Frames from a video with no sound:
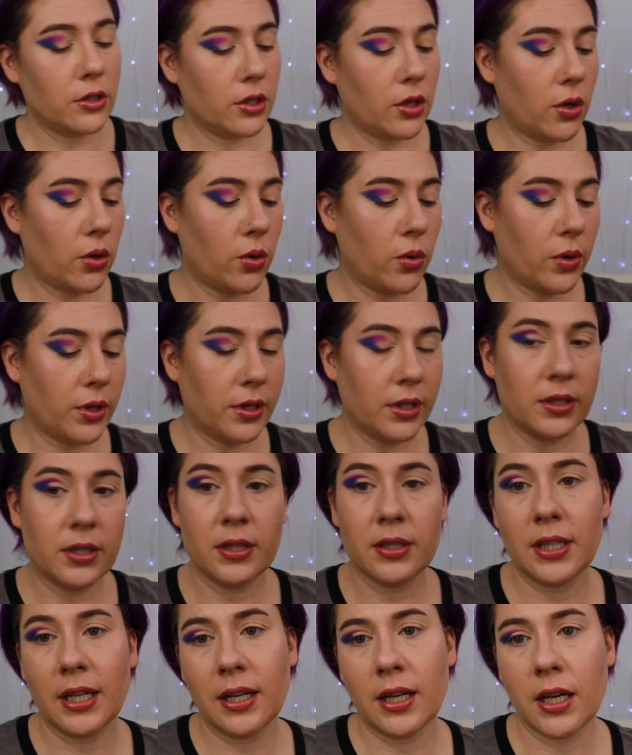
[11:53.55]
So this
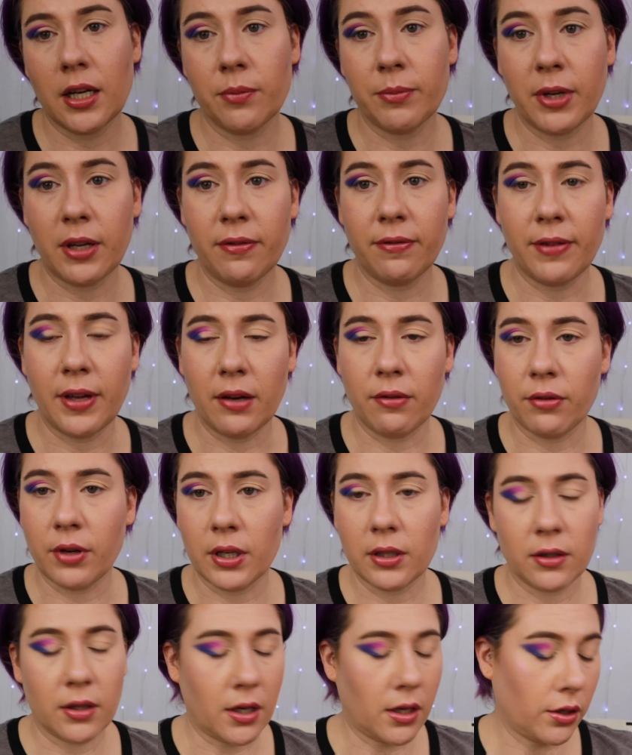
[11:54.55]
is like kind of my
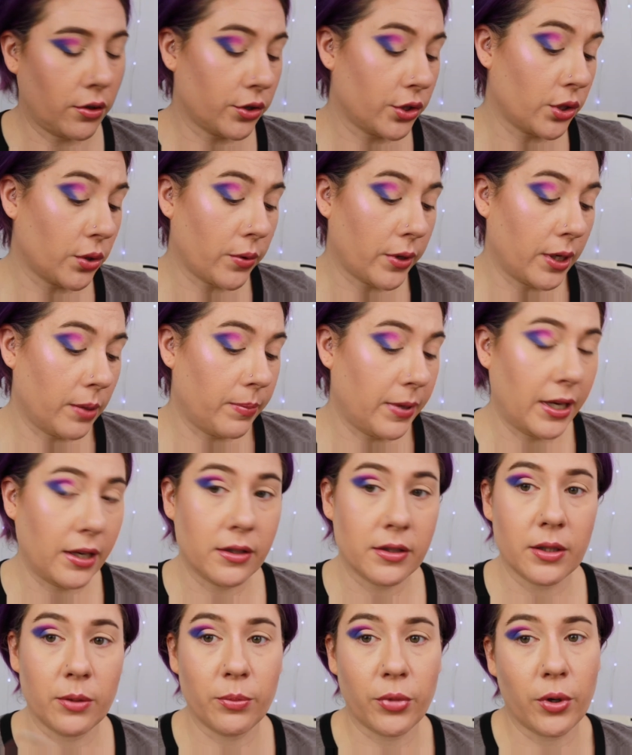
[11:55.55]
favorite color story,
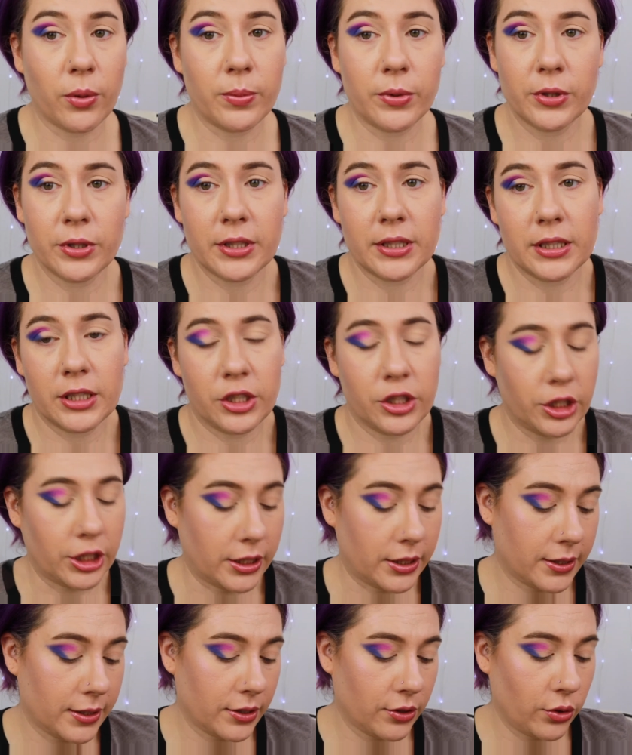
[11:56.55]
pinks and purples. It's
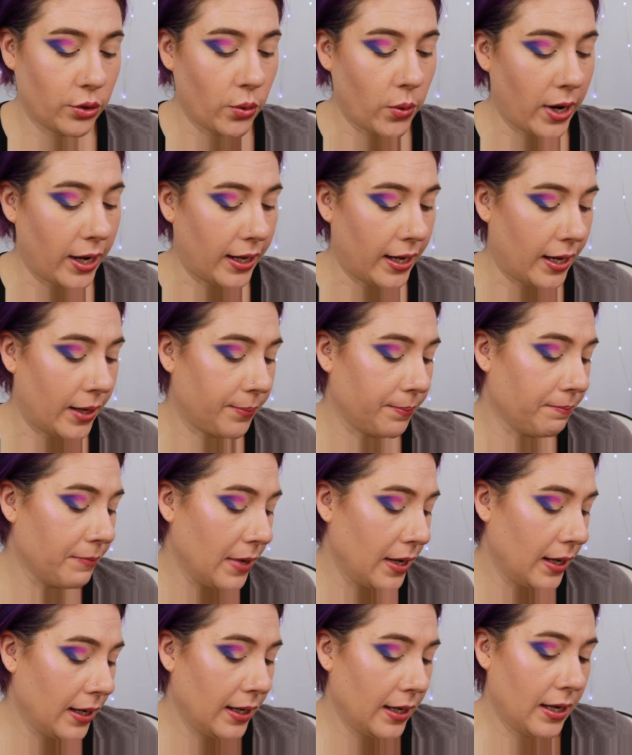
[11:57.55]
just who I am,
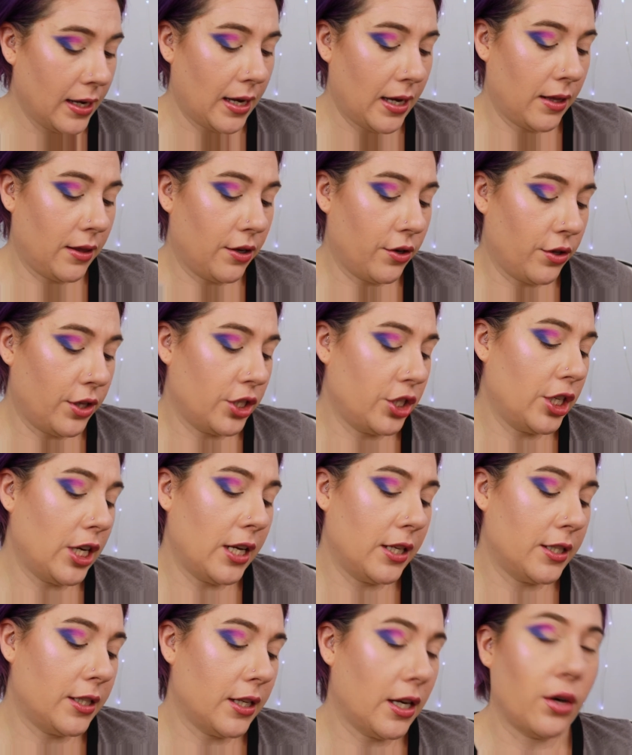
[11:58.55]
and they're the
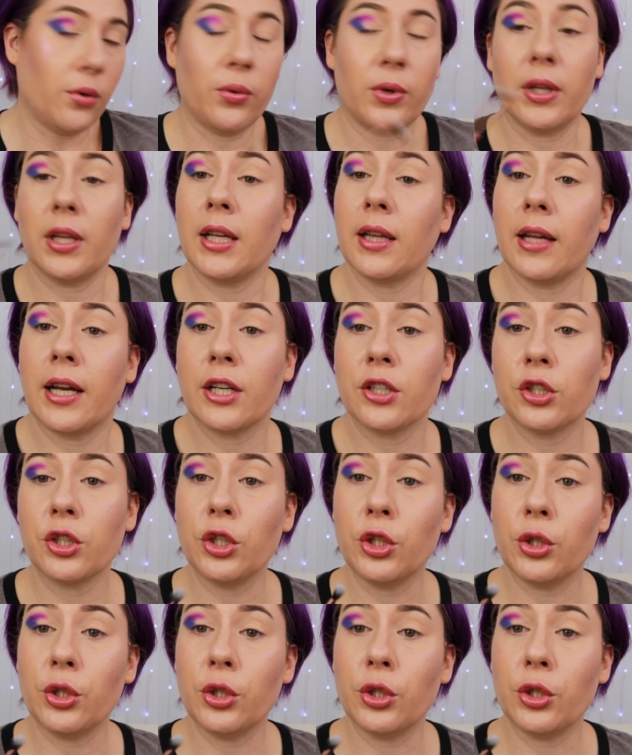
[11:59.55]
shades that I really like to